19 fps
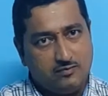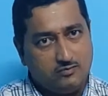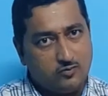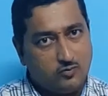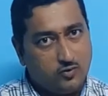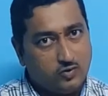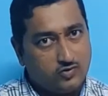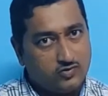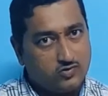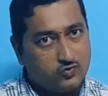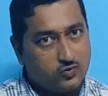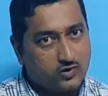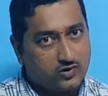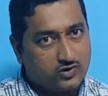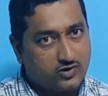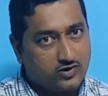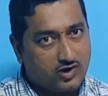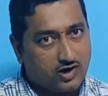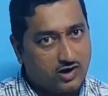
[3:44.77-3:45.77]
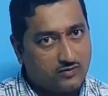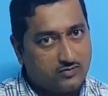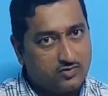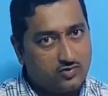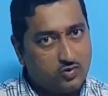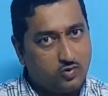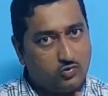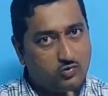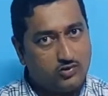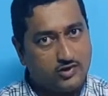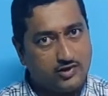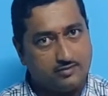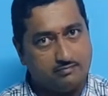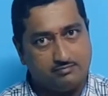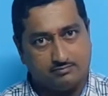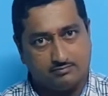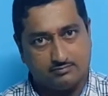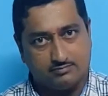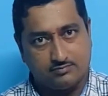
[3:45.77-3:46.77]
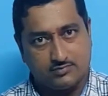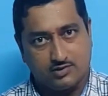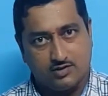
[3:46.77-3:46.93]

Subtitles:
words what Ram told him,